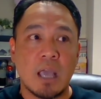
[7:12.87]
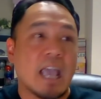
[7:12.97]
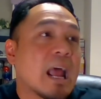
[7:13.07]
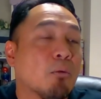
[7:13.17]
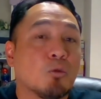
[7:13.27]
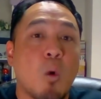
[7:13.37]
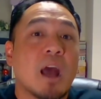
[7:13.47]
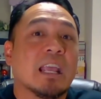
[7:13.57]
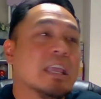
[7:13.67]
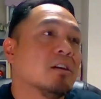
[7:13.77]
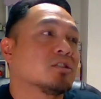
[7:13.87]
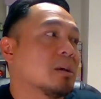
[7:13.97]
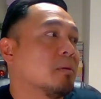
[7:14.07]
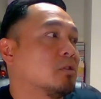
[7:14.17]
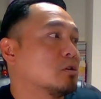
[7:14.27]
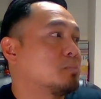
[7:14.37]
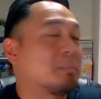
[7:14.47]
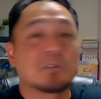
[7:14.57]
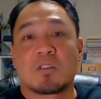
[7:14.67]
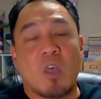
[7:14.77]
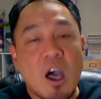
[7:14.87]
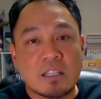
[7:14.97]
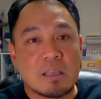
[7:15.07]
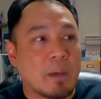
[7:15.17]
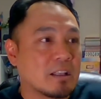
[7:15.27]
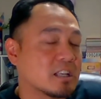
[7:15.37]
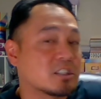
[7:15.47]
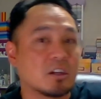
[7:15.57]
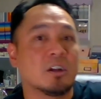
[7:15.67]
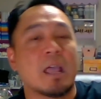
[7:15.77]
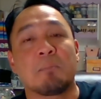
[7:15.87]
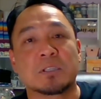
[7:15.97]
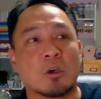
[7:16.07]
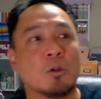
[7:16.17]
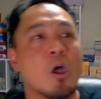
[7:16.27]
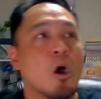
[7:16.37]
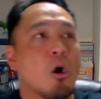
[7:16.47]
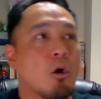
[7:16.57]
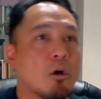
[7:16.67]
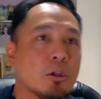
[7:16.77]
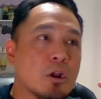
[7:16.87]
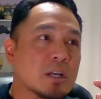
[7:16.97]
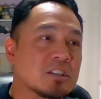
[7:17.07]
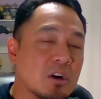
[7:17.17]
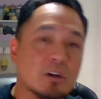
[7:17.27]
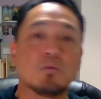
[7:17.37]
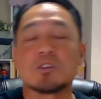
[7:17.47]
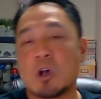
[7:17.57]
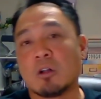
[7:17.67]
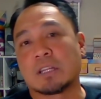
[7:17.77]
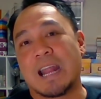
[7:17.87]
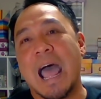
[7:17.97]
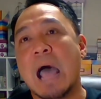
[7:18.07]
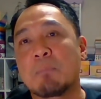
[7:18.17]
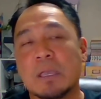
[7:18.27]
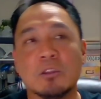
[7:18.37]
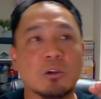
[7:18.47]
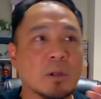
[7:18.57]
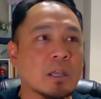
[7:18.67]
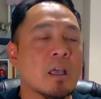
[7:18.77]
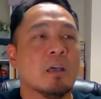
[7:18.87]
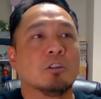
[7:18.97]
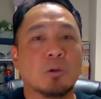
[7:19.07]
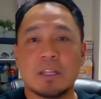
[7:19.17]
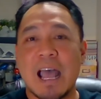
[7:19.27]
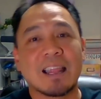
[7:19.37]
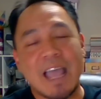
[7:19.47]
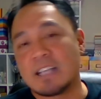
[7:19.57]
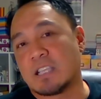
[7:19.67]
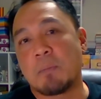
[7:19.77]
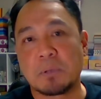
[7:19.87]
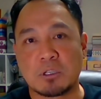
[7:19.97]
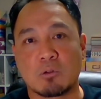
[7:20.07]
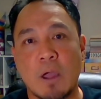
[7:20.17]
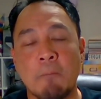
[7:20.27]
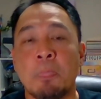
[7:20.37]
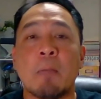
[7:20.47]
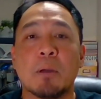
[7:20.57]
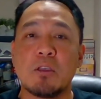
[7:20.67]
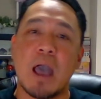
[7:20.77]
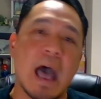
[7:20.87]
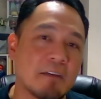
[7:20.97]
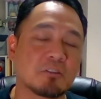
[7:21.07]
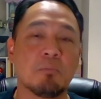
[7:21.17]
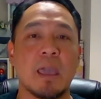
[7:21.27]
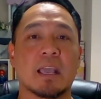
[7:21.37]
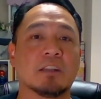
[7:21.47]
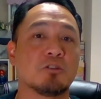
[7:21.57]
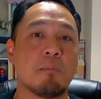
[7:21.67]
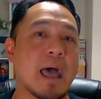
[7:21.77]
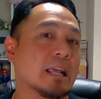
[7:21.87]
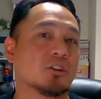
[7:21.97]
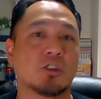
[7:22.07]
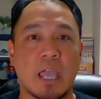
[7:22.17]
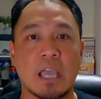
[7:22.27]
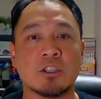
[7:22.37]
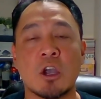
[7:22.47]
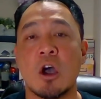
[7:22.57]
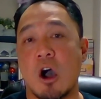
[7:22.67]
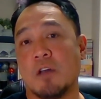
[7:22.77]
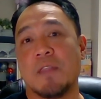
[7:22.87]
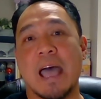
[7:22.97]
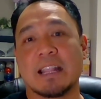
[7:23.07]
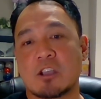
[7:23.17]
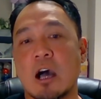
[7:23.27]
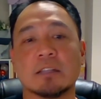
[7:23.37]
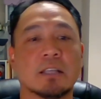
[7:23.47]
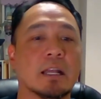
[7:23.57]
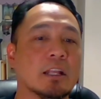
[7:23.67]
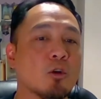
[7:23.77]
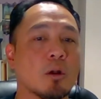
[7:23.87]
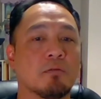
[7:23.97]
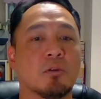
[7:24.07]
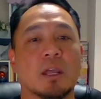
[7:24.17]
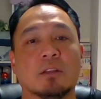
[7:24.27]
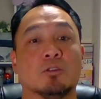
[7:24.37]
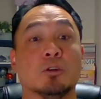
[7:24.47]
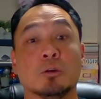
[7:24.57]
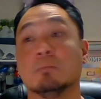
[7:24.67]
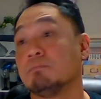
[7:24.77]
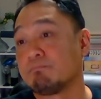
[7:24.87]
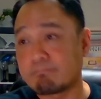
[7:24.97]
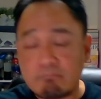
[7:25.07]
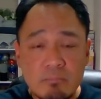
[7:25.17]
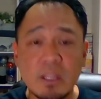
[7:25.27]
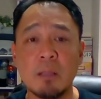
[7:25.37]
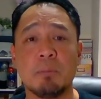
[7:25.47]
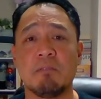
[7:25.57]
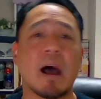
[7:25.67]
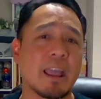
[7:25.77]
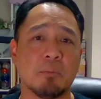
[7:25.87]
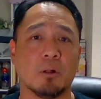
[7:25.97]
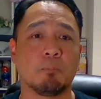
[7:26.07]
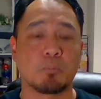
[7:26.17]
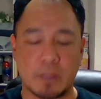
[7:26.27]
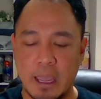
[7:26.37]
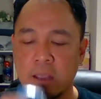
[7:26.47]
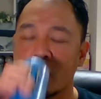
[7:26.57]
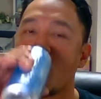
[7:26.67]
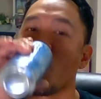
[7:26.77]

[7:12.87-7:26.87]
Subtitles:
And I would want to hear some of those people's thoughts about a certain episode, or a certain result that happened during that last episode, right? But you have to make a dramatic change on that content in order for it to be viable, okay?